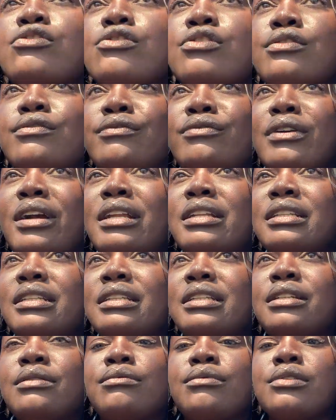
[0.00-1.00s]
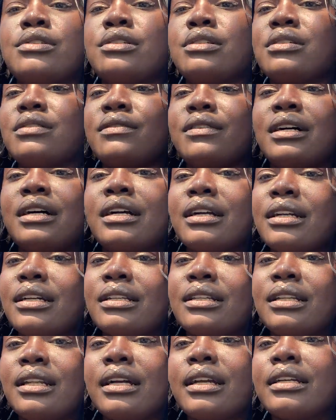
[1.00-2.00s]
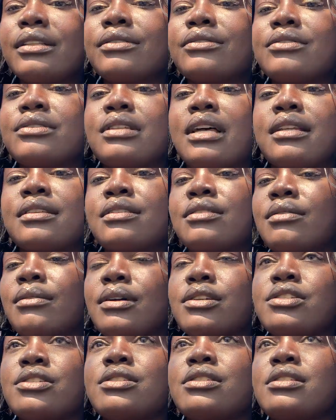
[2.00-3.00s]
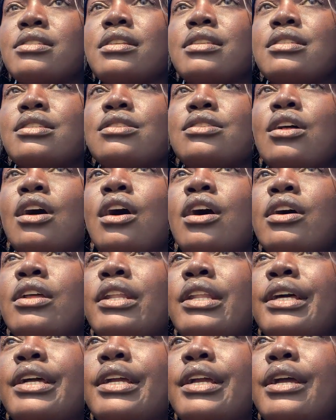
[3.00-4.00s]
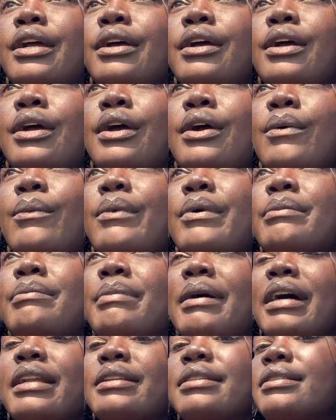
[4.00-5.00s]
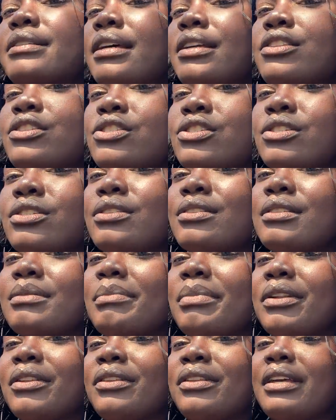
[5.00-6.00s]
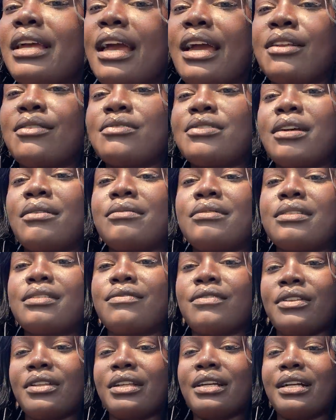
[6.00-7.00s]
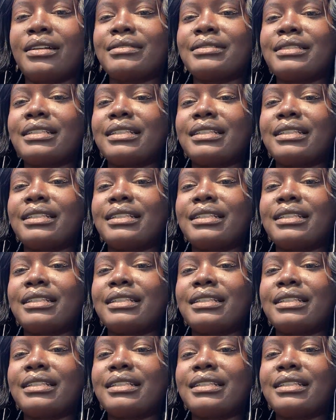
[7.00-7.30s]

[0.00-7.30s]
just friendly, which is fine. Like, they're just asking questions. It's not like with bad intentions, but the energy I was feeling, I was